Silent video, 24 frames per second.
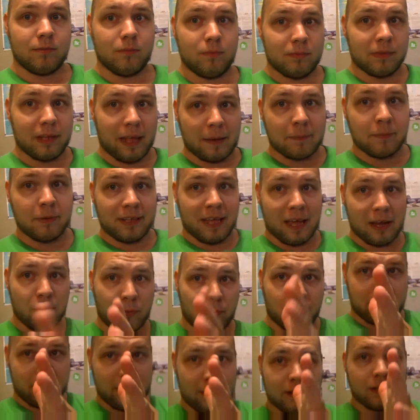Labor Day
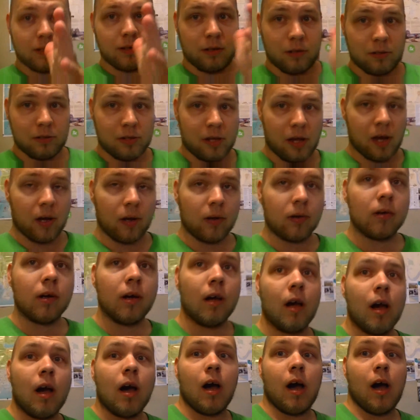week, you know.
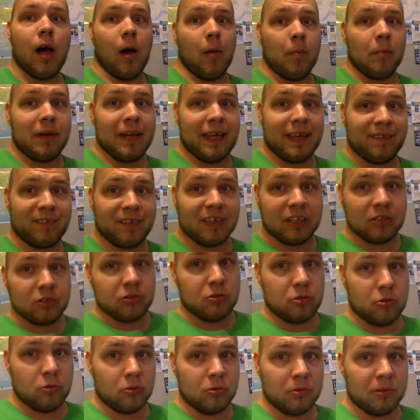I'm leaving
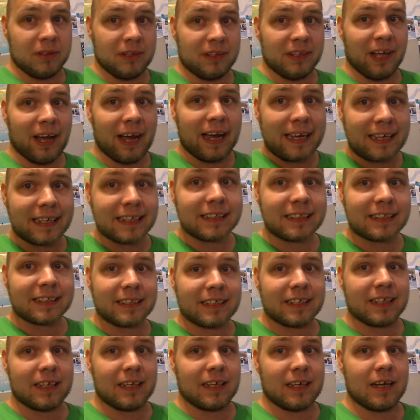
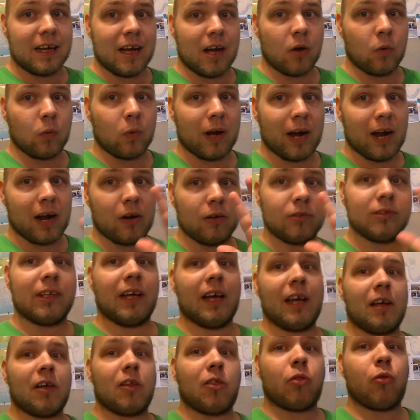tonight around
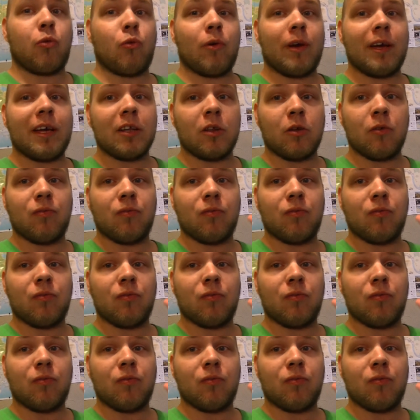like 3 to